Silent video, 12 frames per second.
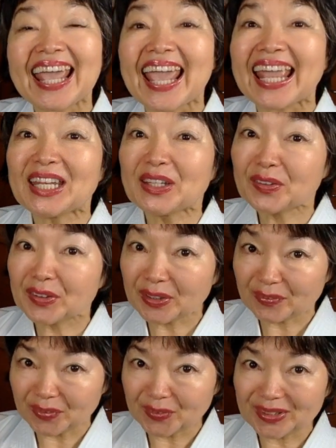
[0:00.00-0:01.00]
And
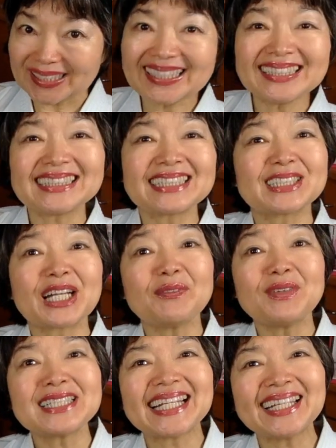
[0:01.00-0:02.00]
if you didn't subscribe
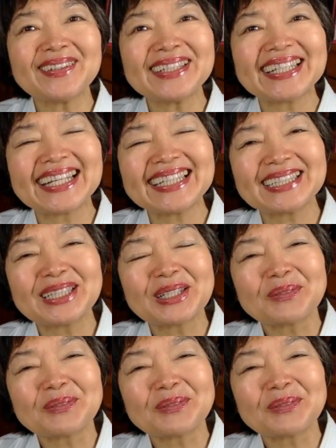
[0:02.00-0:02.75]
my channel yet,